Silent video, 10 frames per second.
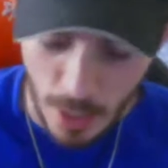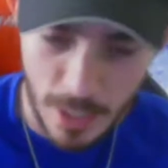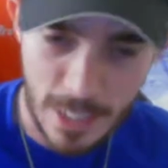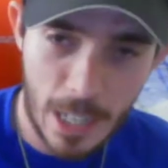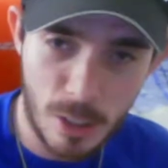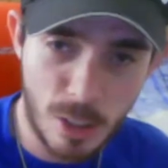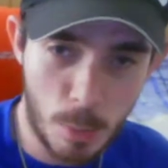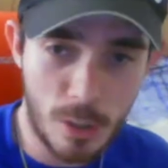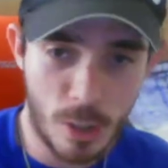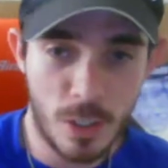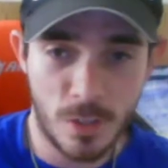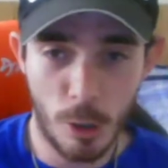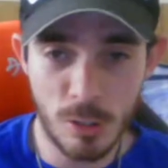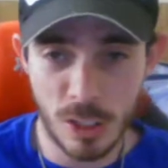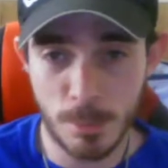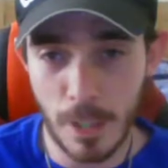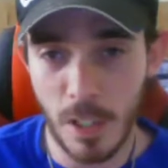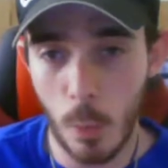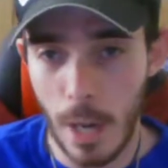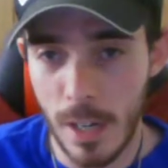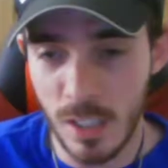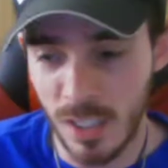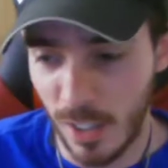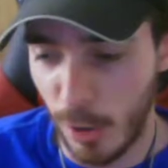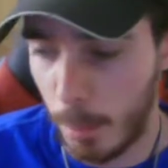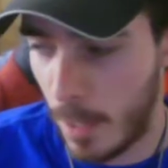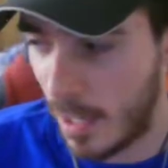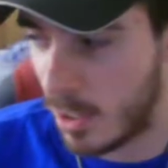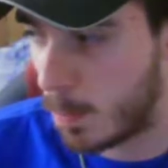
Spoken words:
yeah, I just want to do this video to spread awareness a little bit,